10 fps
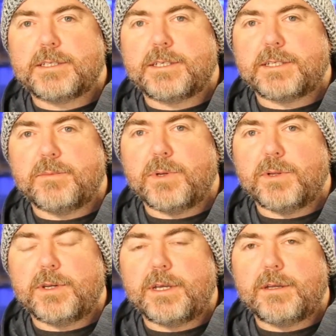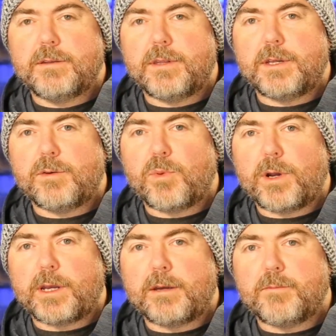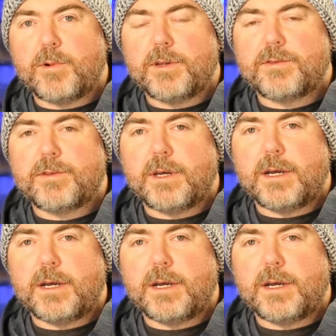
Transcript: accessibility that you're bringing with,